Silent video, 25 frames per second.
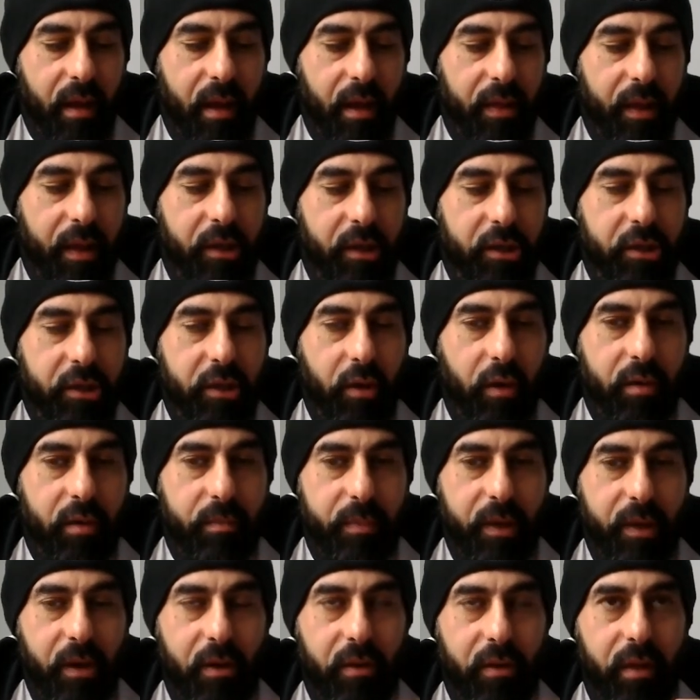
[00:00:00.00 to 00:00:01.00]
then you showed
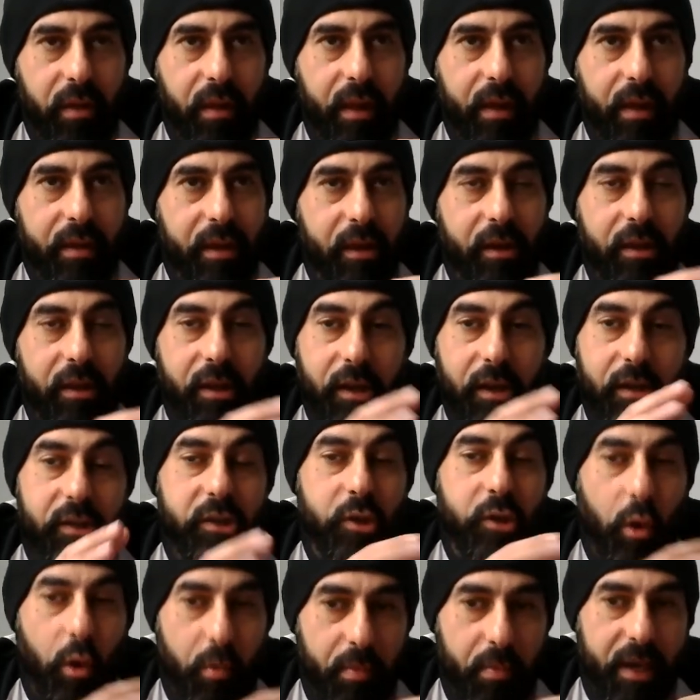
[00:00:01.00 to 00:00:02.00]
me you didn't
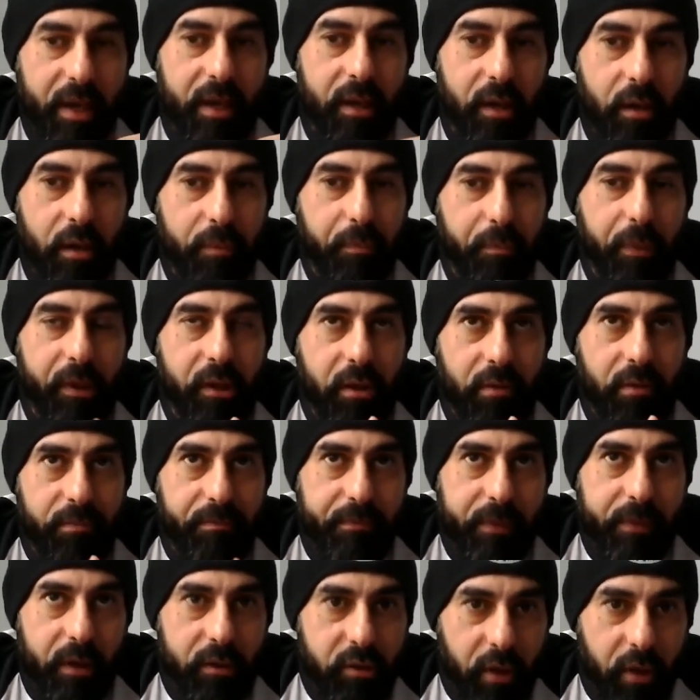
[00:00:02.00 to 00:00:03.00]
show me.
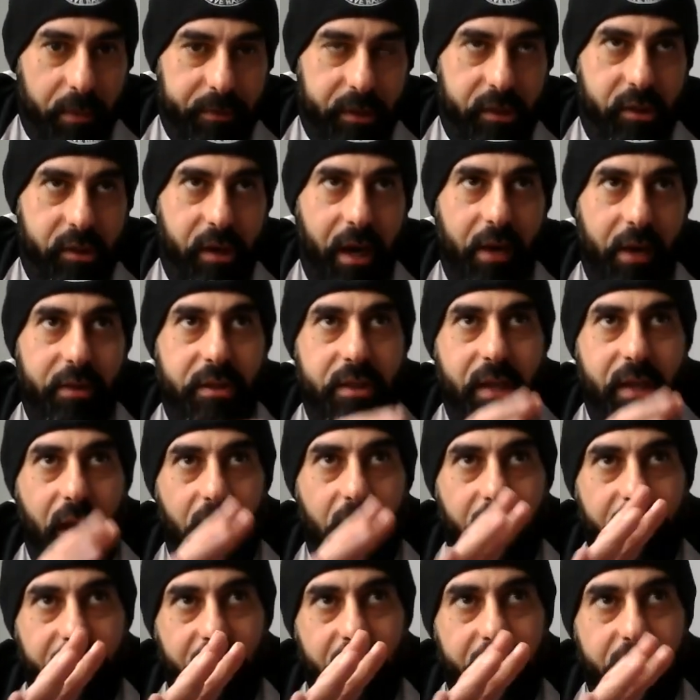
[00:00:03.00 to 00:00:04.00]
You dropped your trousers down
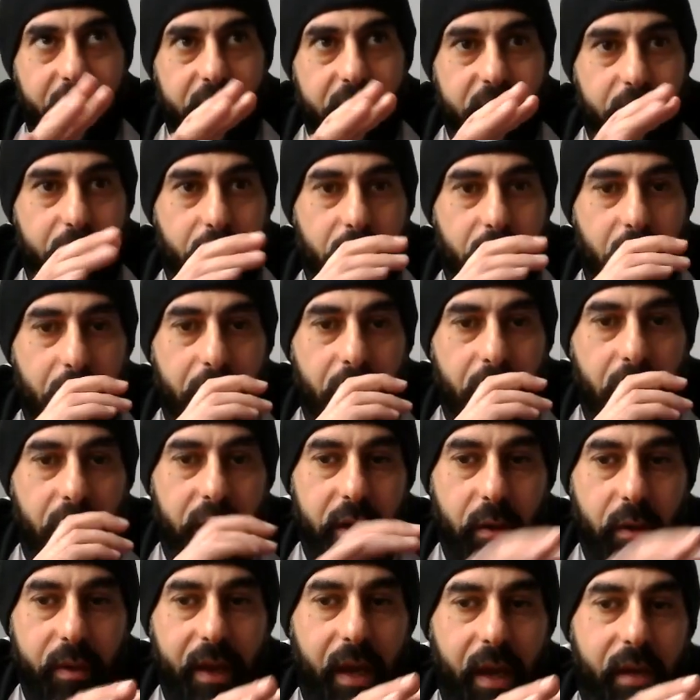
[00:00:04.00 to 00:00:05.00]
in front of the mirror.
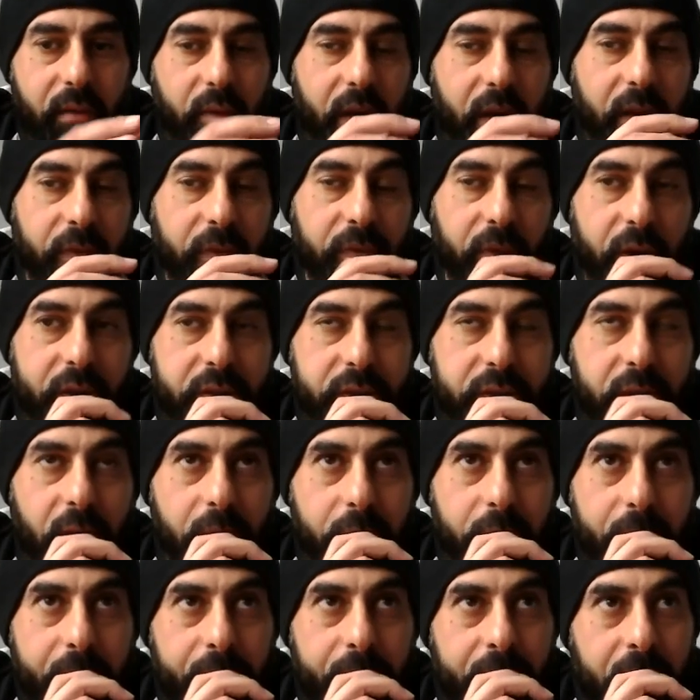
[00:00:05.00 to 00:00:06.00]
You were getting ready for a
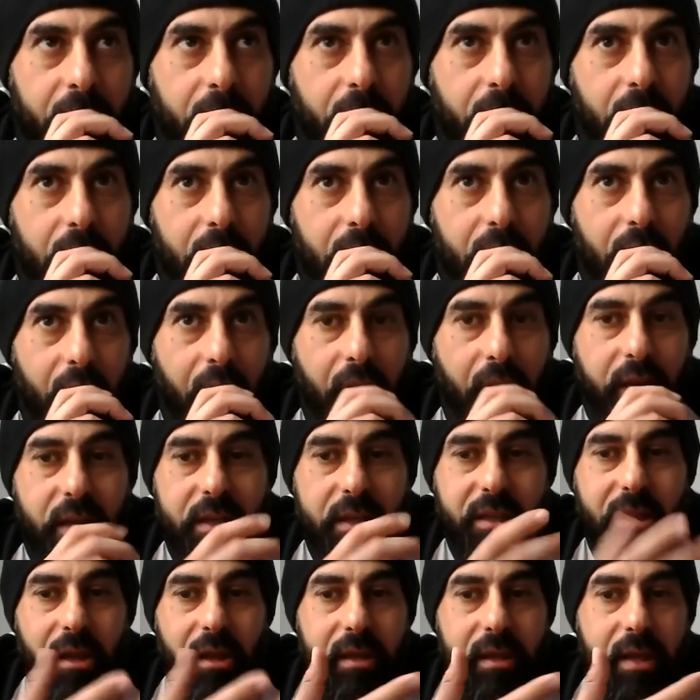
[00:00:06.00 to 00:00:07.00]
show. Yeah. I
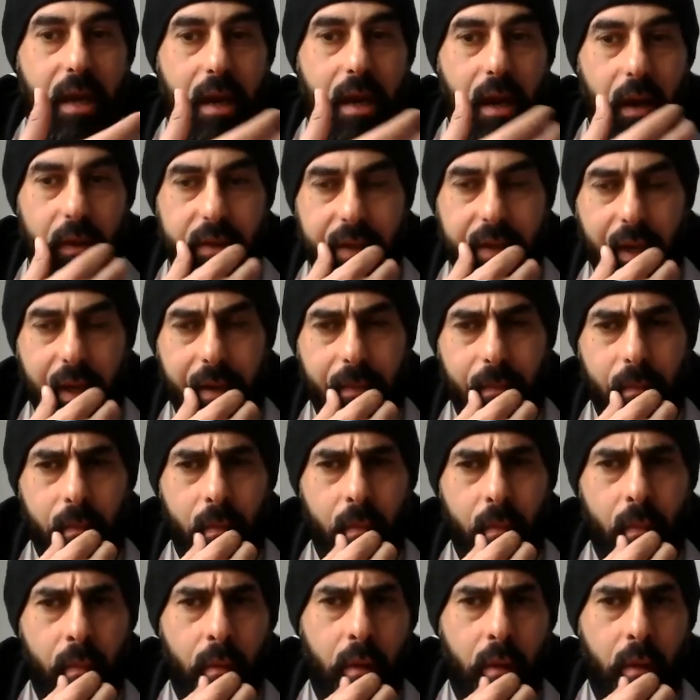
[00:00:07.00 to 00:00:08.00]
just looked at it. I was like,
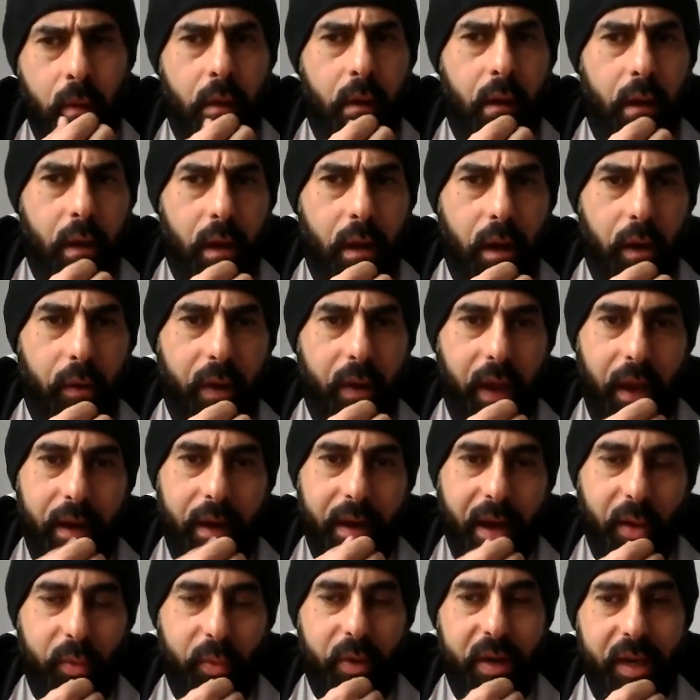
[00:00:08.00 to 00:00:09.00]
okay,
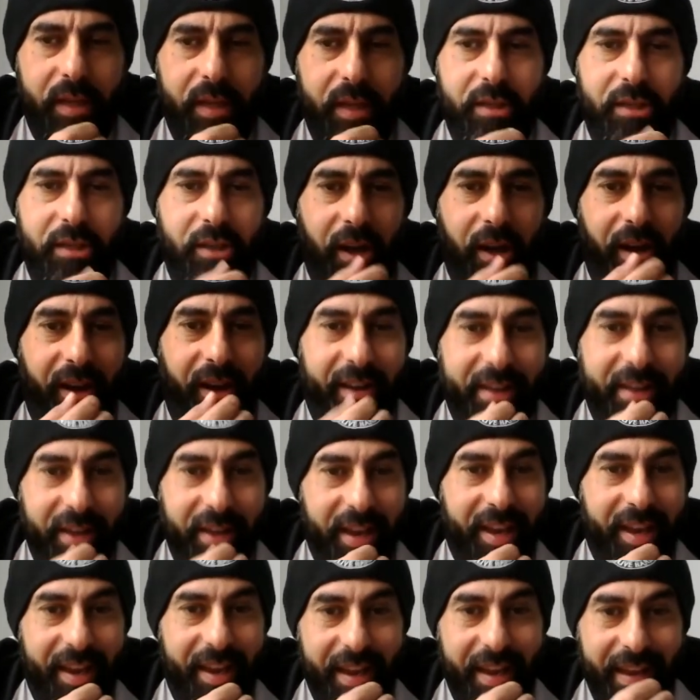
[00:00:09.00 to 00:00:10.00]
now we need to talk.
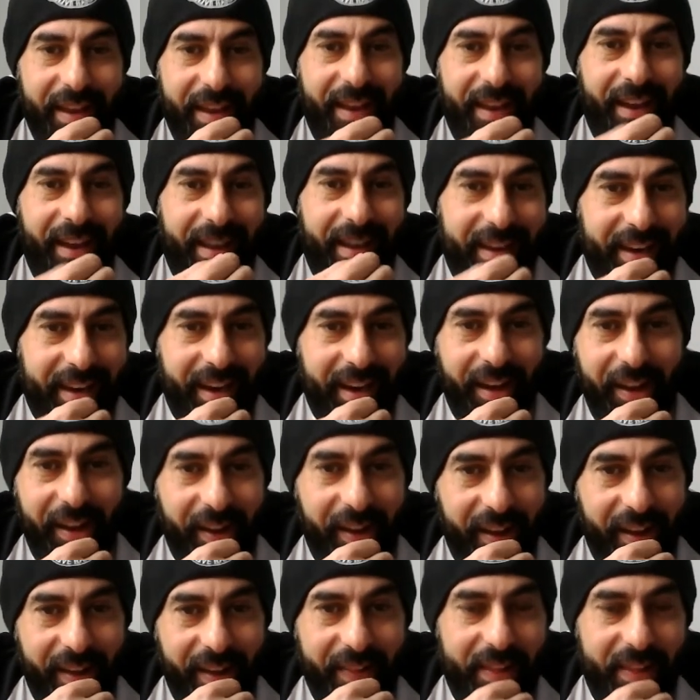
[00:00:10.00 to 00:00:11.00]
You know,
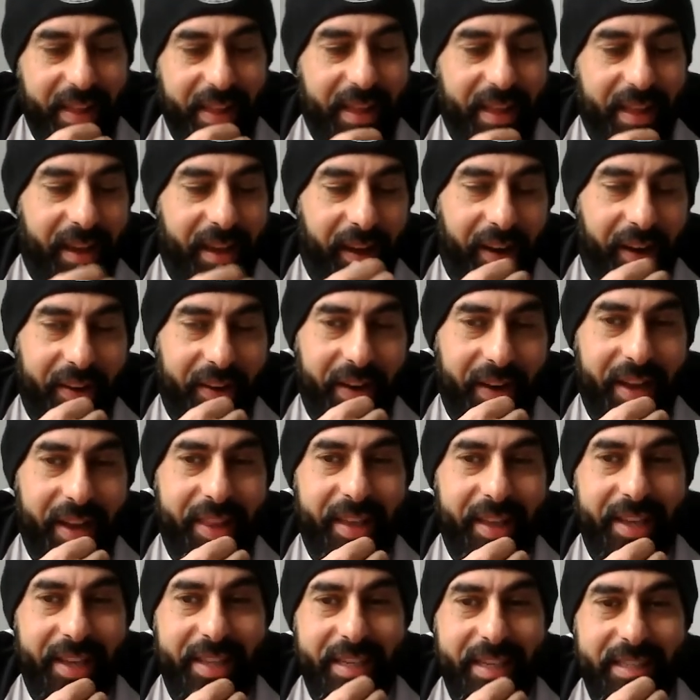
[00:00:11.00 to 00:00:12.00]
all right.
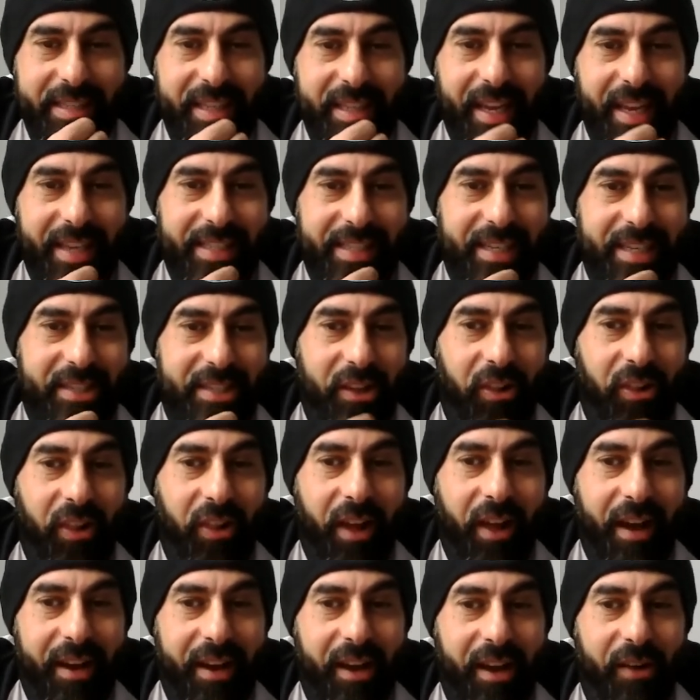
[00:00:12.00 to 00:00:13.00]
There's a
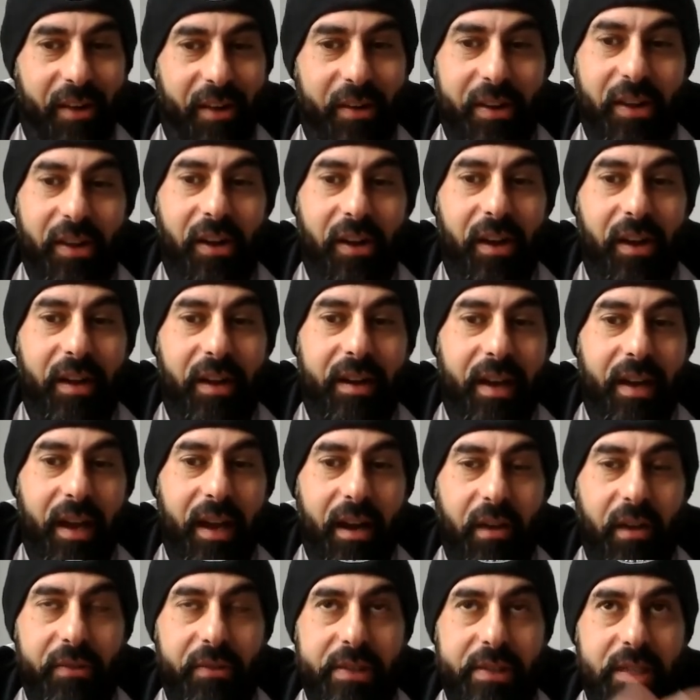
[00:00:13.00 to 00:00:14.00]
lot going on, and
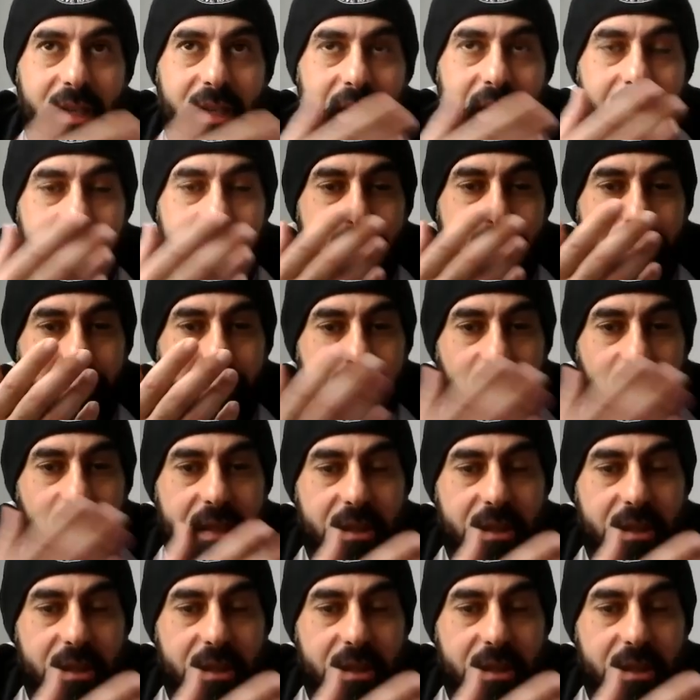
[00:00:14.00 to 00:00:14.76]
obviously it's